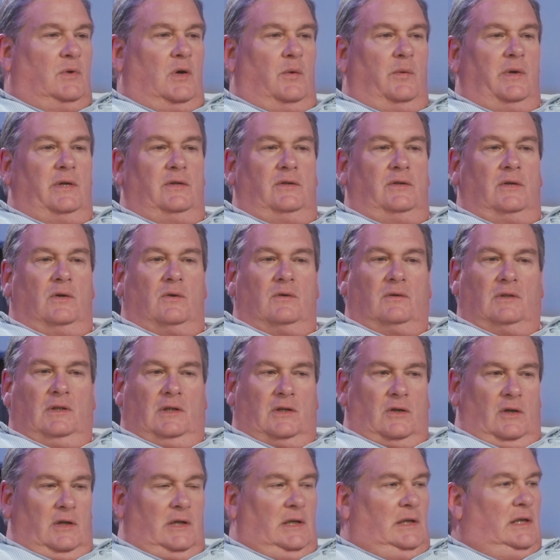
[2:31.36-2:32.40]
where we don't
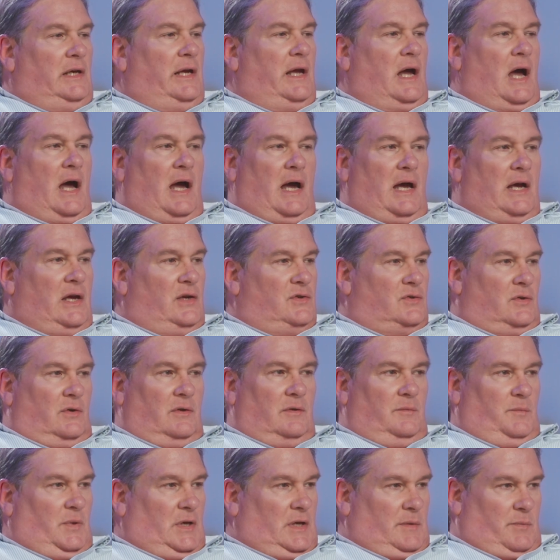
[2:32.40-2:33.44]
literally lay eyes
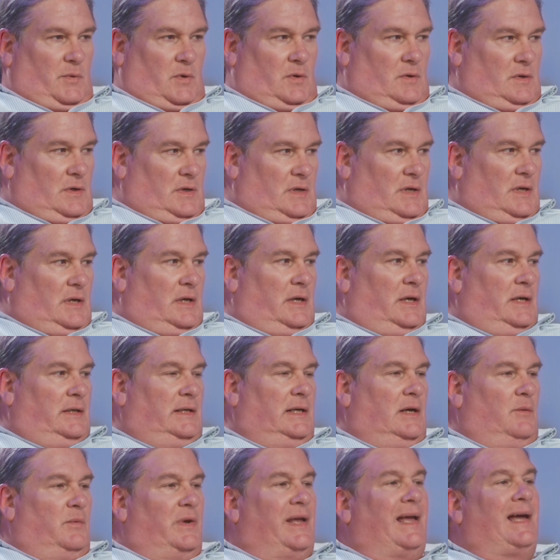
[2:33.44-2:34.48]
on people,
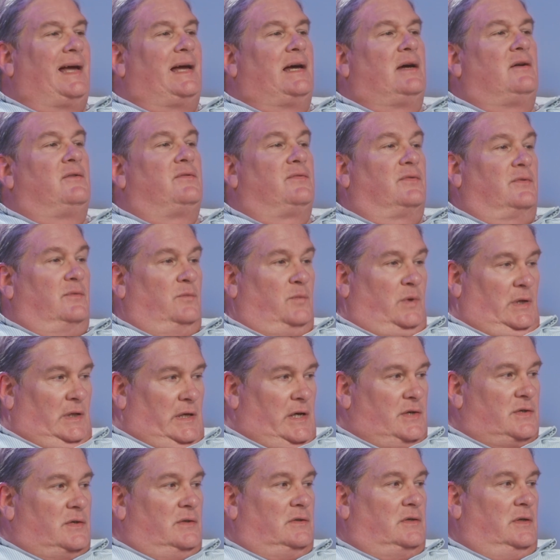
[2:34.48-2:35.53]
and yet we have
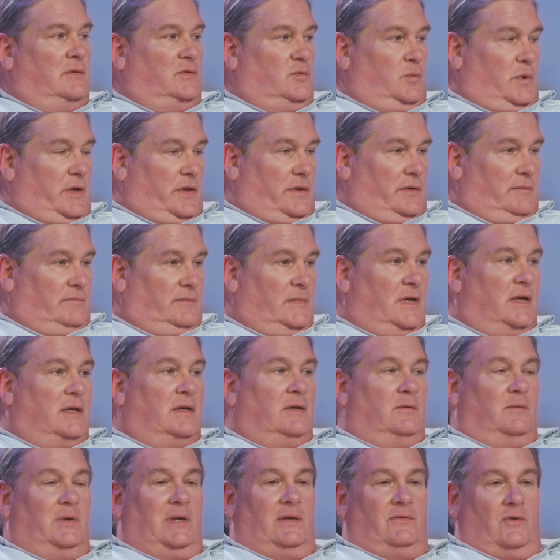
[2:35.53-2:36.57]
relationships with them.
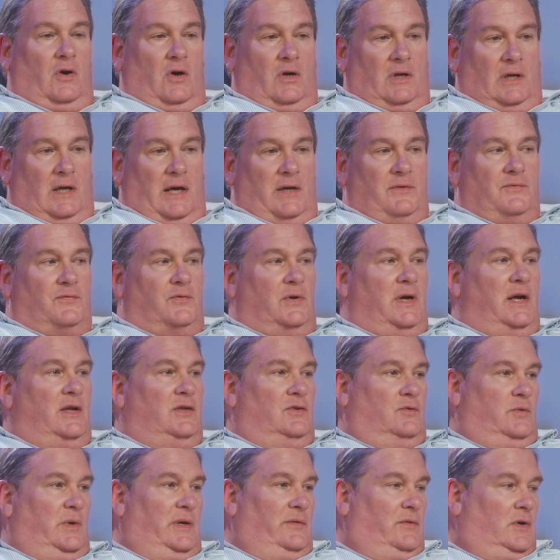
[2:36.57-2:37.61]
We have online
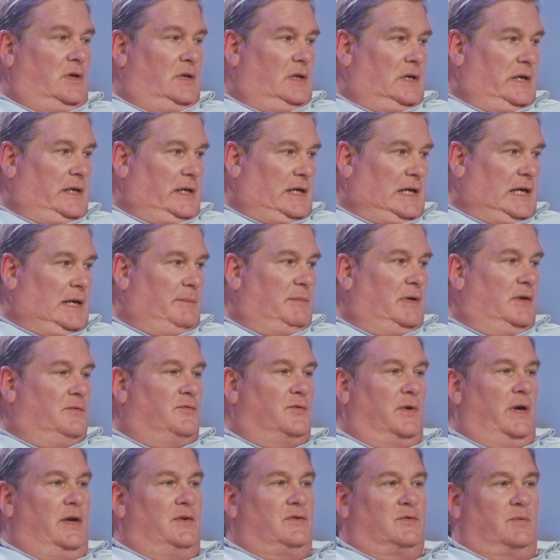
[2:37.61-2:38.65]
friends, we have online gaming
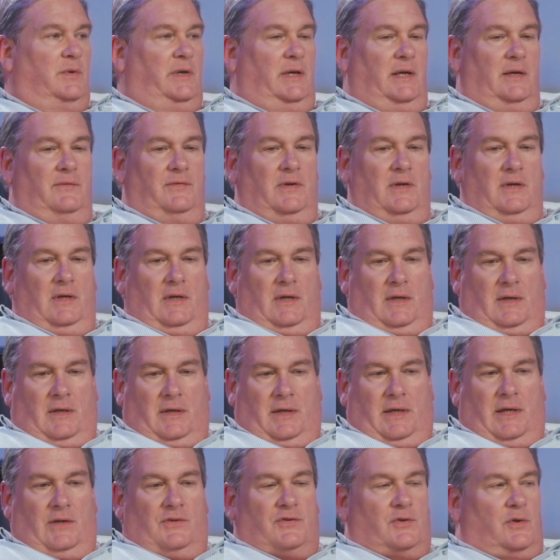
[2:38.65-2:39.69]
friends, we have
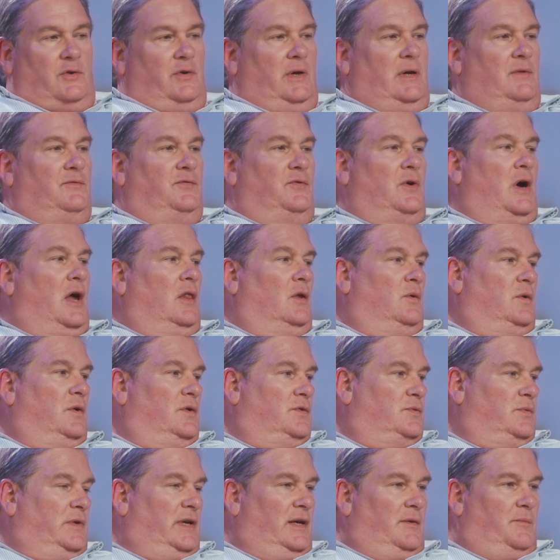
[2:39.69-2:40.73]
Instagram
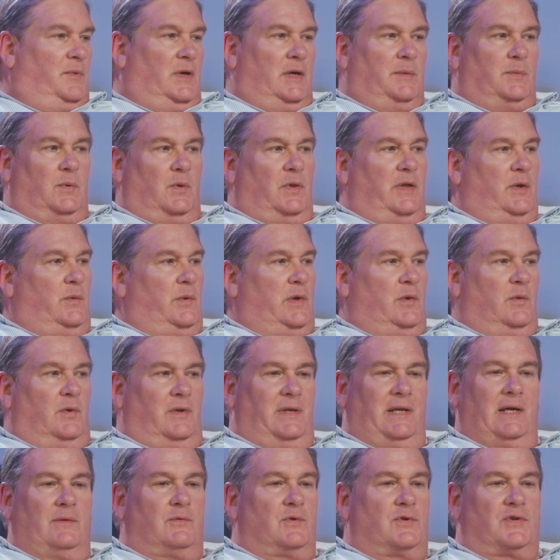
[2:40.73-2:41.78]
followers, we have people that we
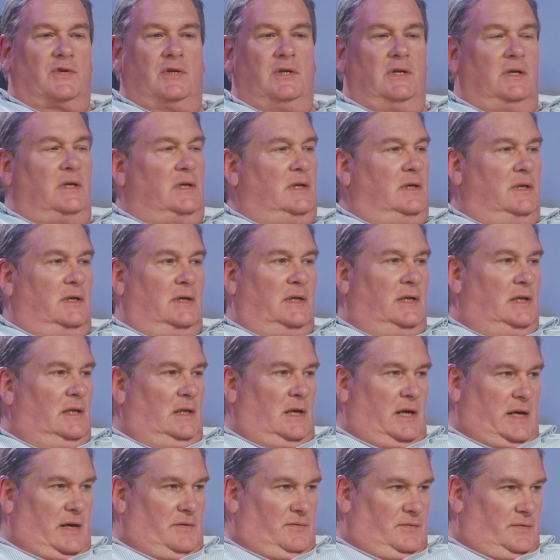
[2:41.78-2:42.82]
will never see in
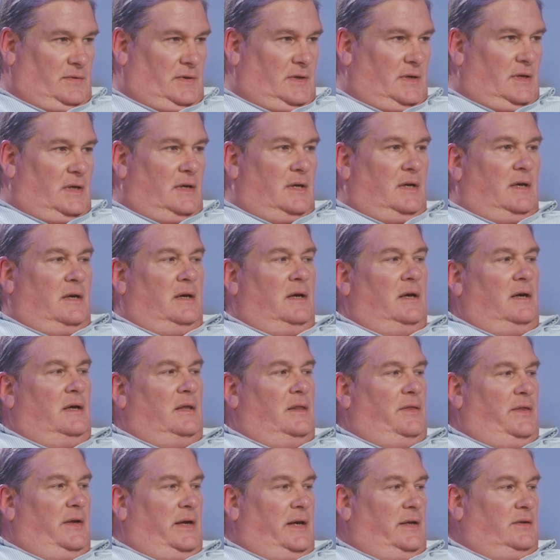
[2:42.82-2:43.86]
life
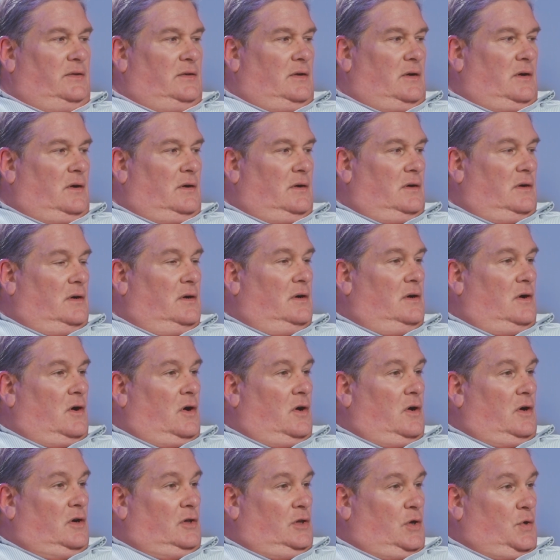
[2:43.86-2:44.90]
that are
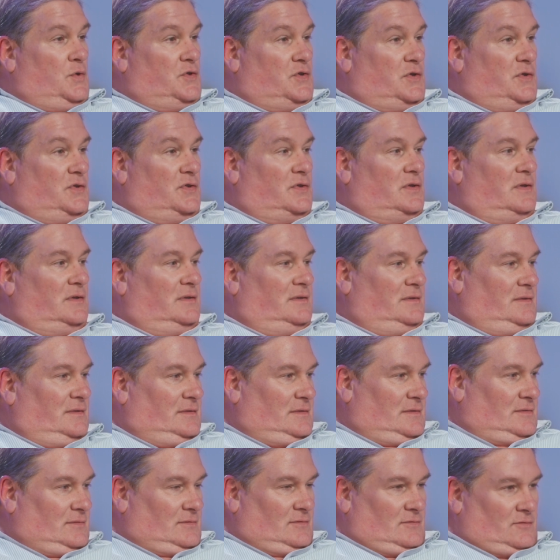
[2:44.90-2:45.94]
our closest
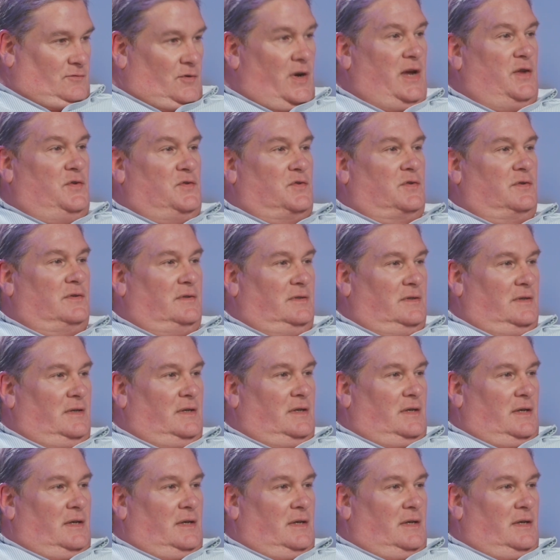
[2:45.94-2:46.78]
friends.